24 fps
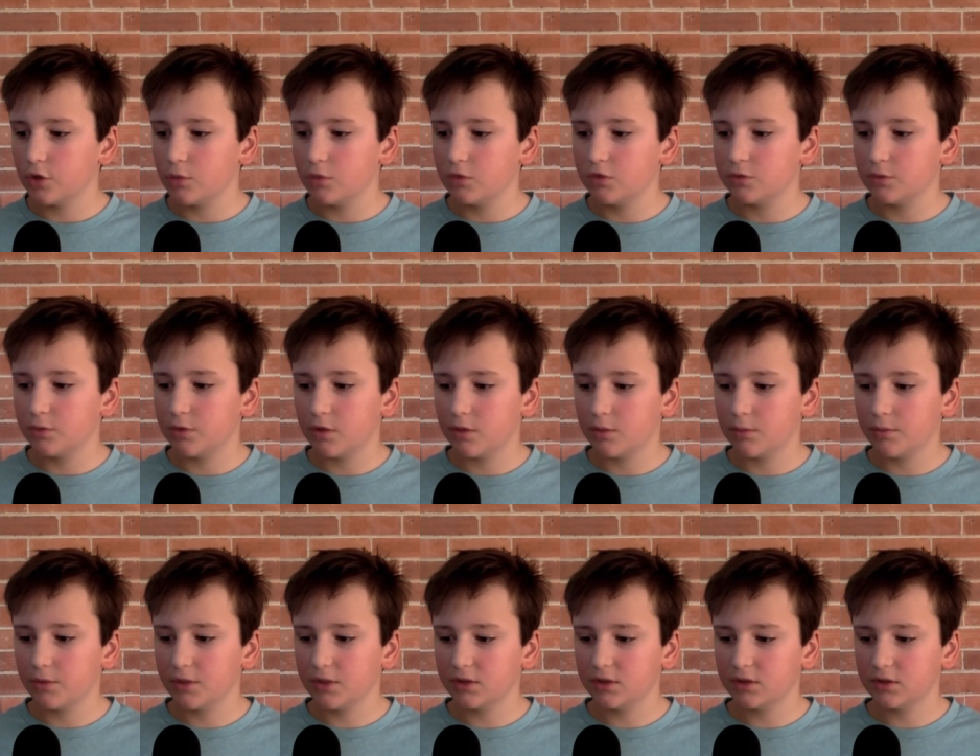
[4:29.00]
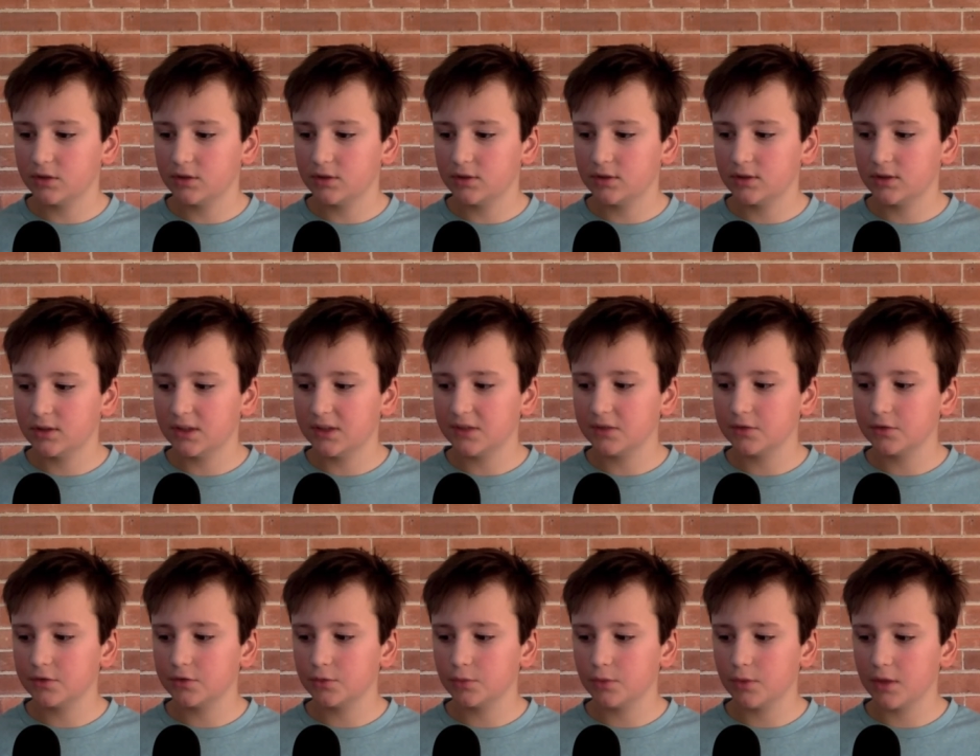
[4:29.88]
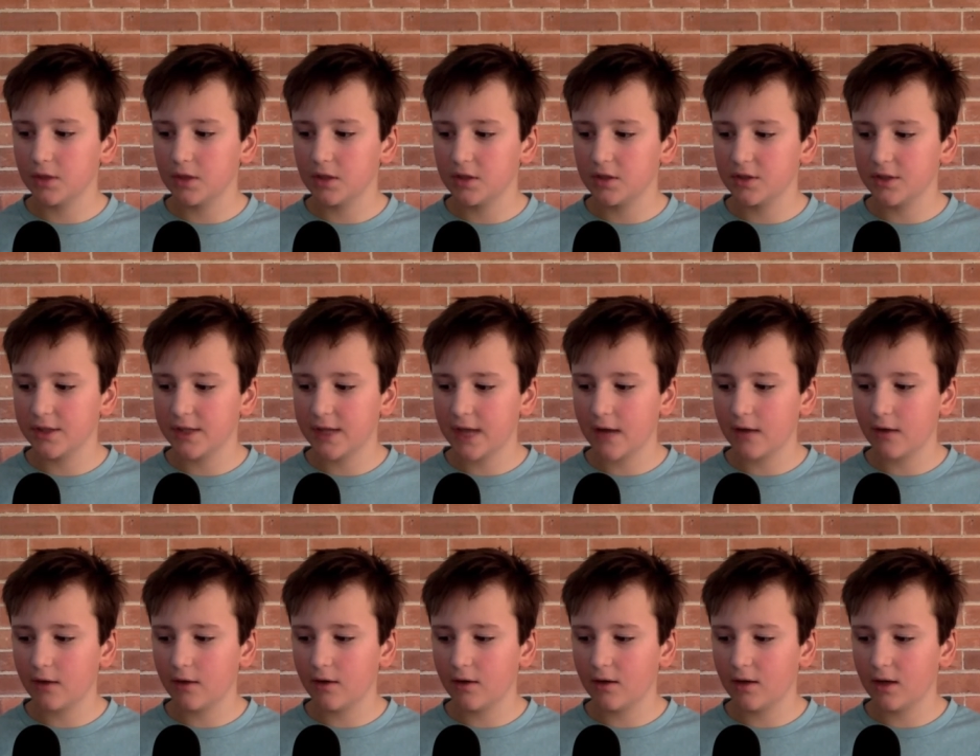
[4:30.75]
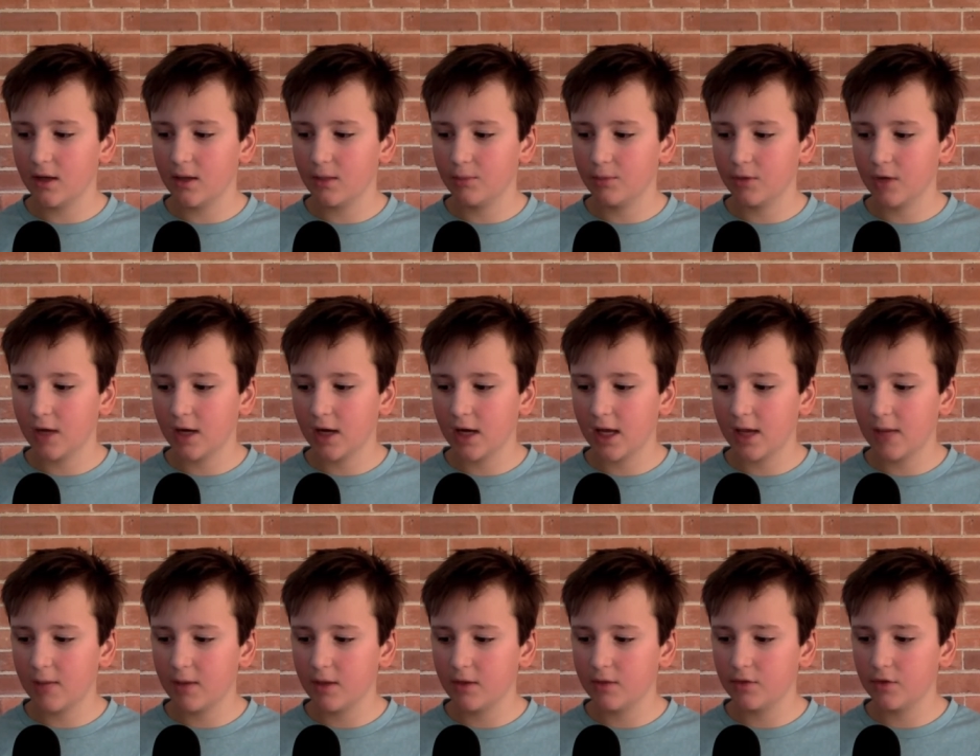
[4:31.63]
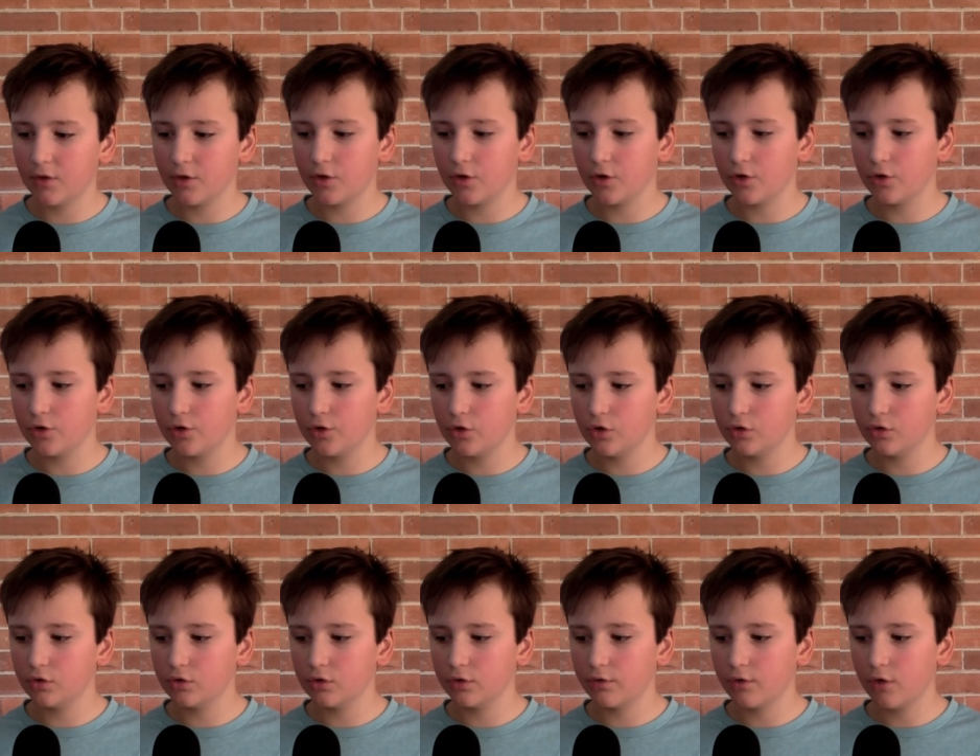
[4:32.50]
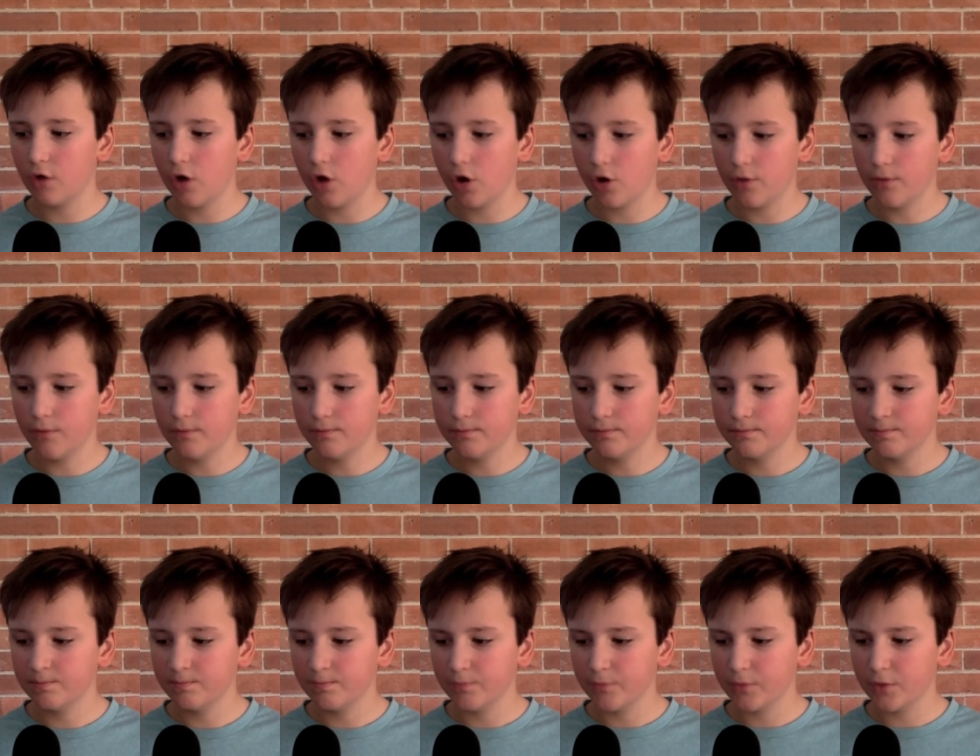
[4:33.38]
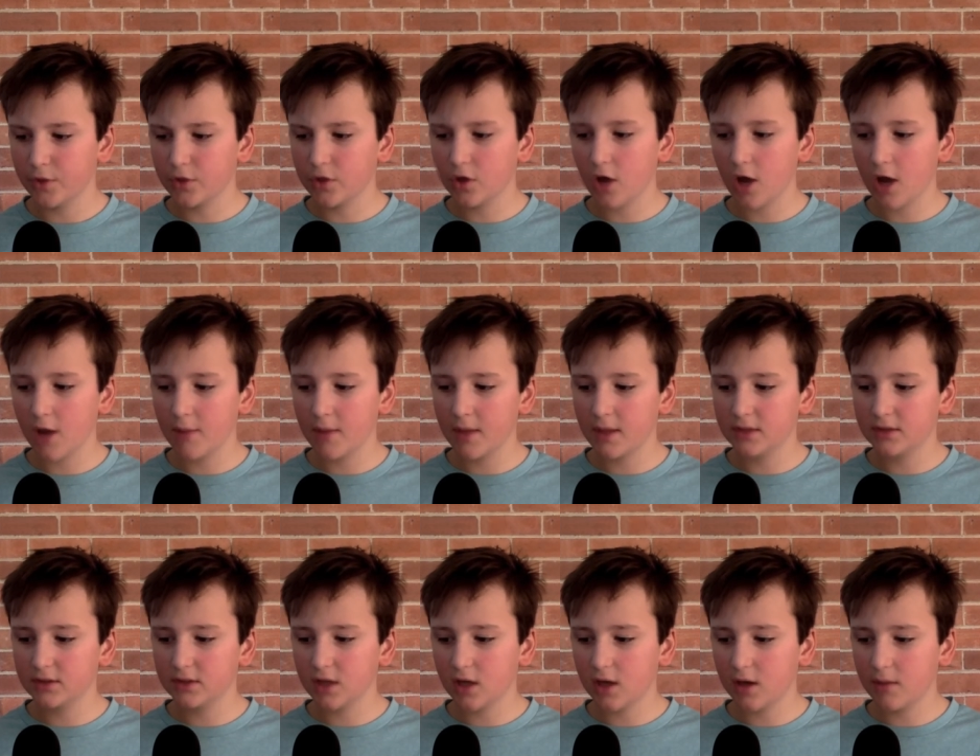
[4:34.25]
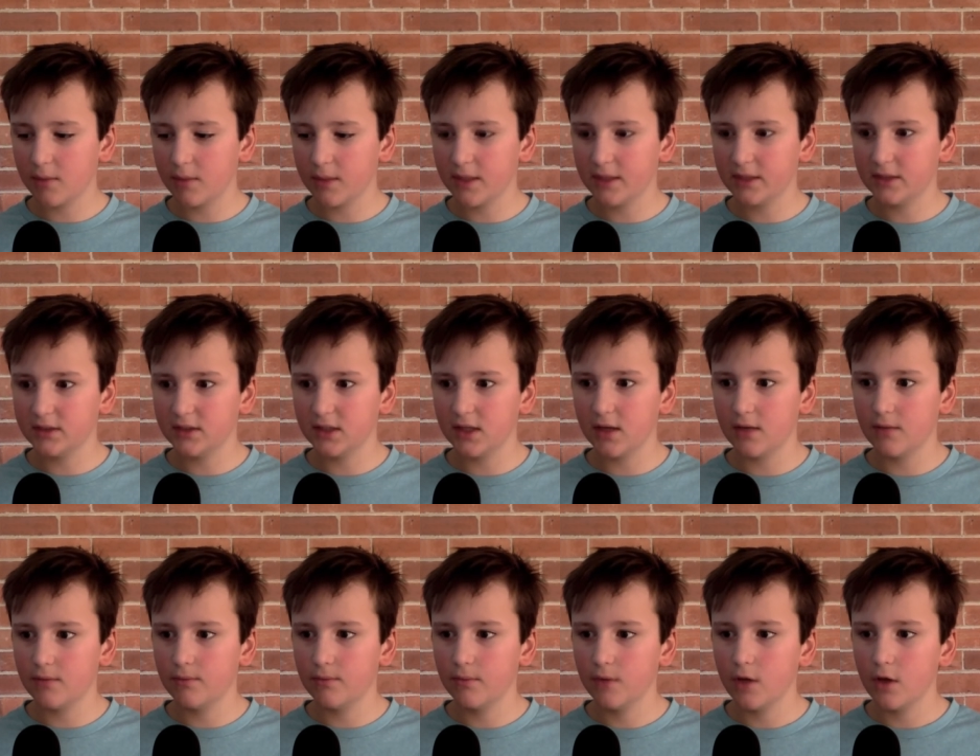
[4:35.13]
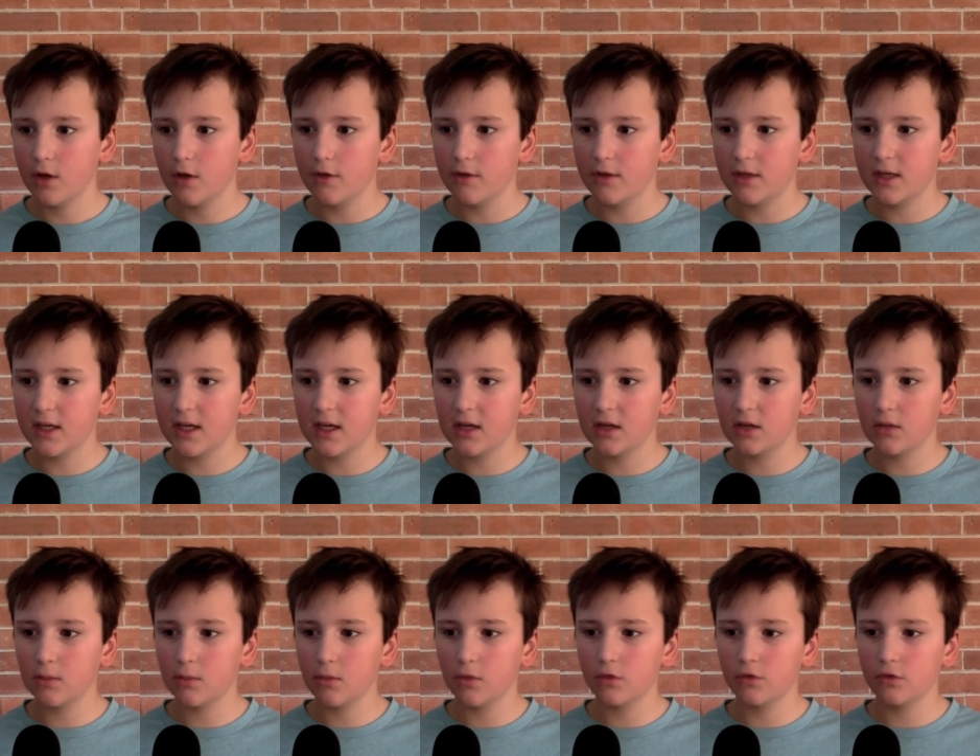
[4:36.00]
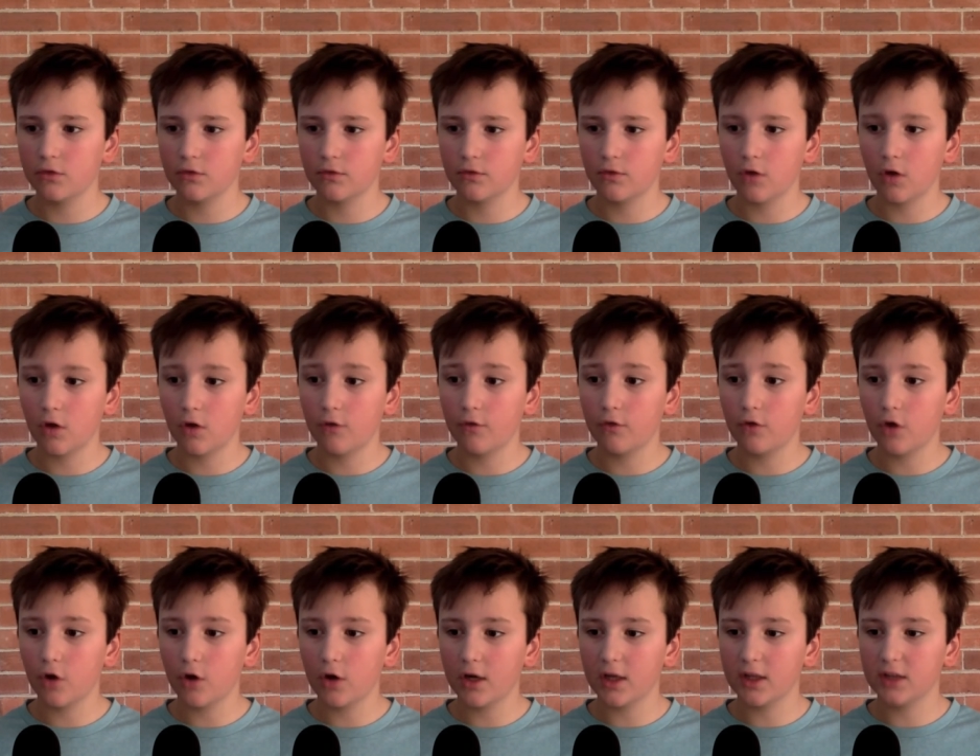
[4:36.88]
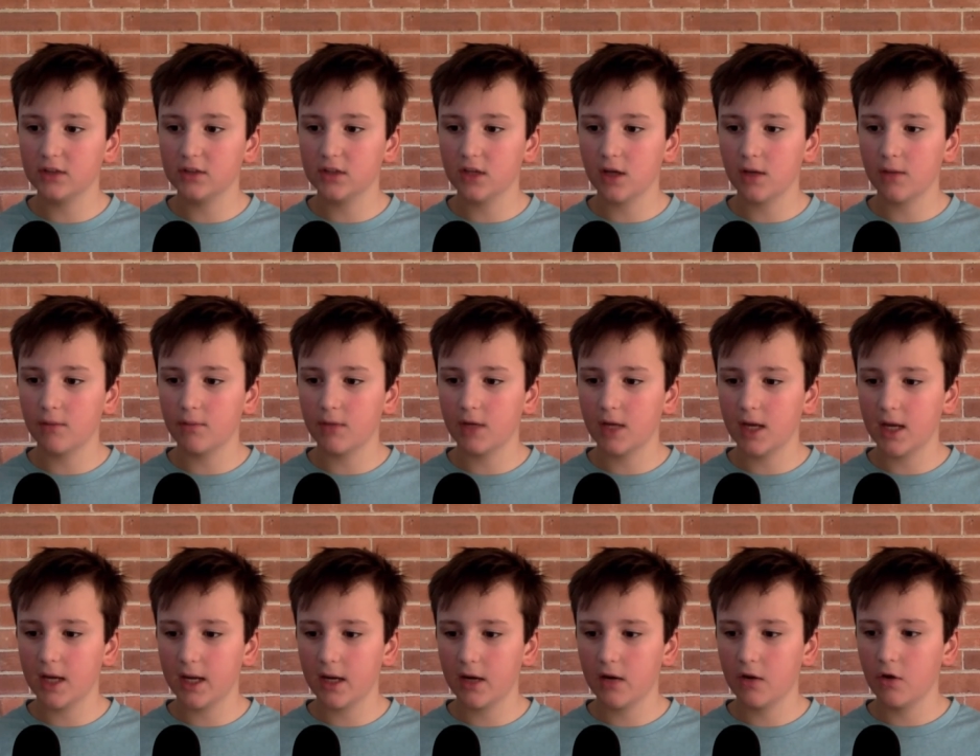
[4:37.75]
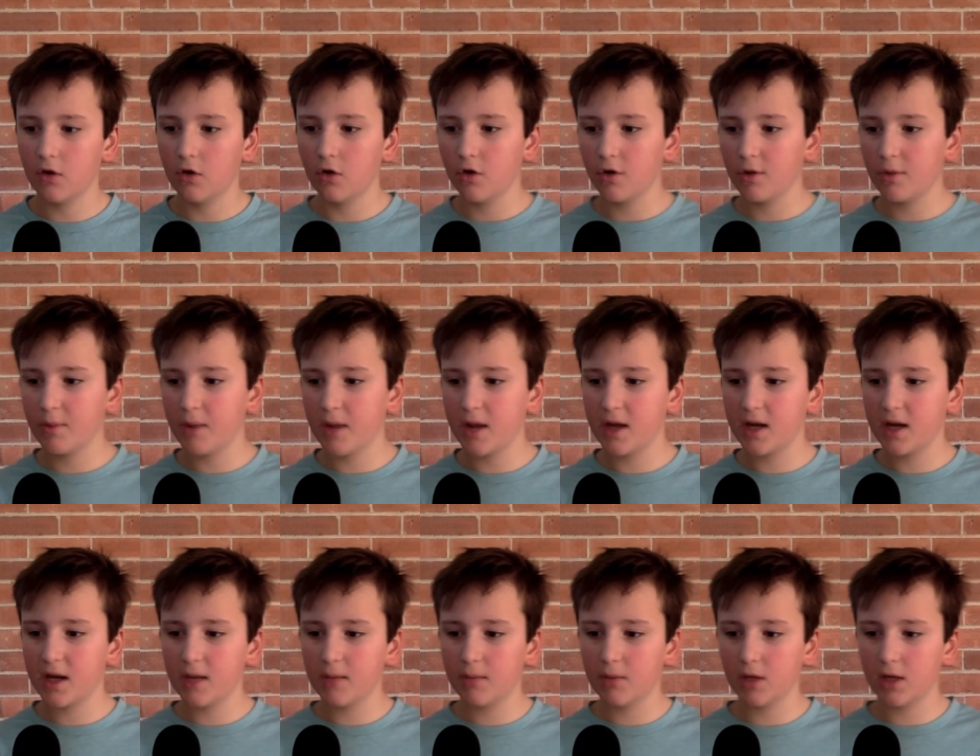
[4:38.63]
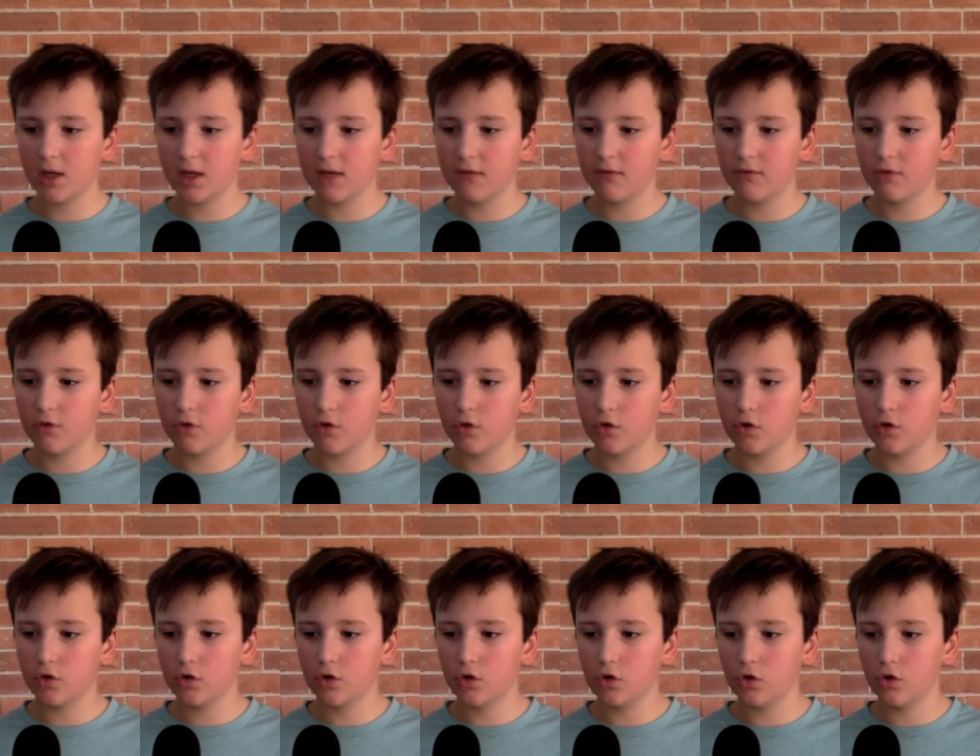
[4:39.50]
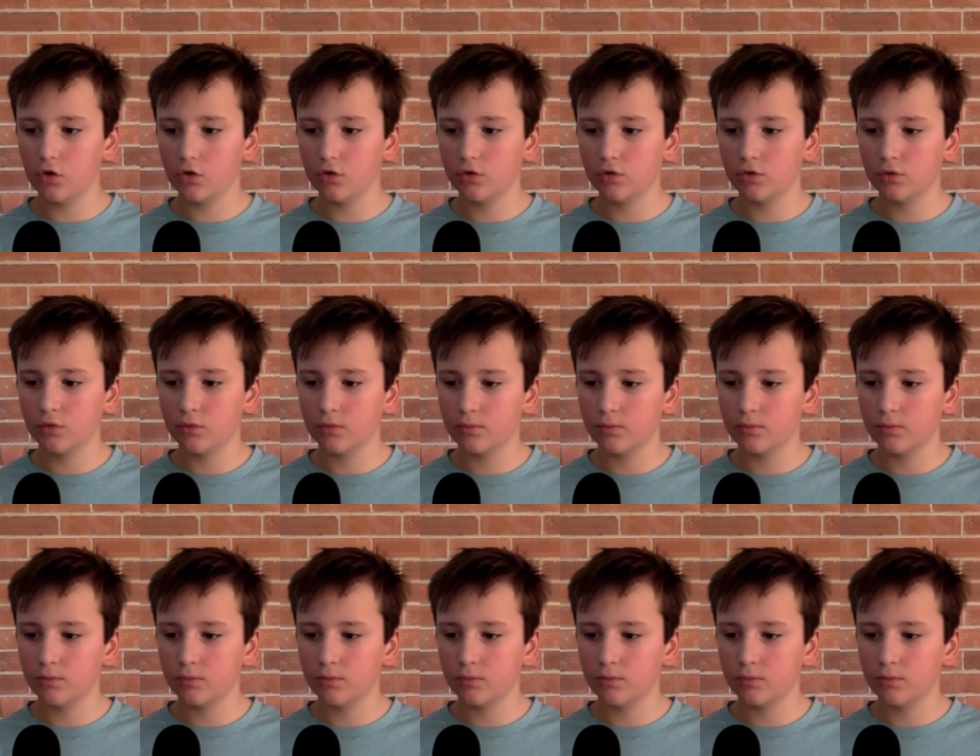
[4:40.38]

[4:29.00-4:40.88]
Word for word: was put in prison, Jesus went into Galilee proclaiming the good news of God. The time has come, he said. The kingdom of God has come near. Repent and believe the good news.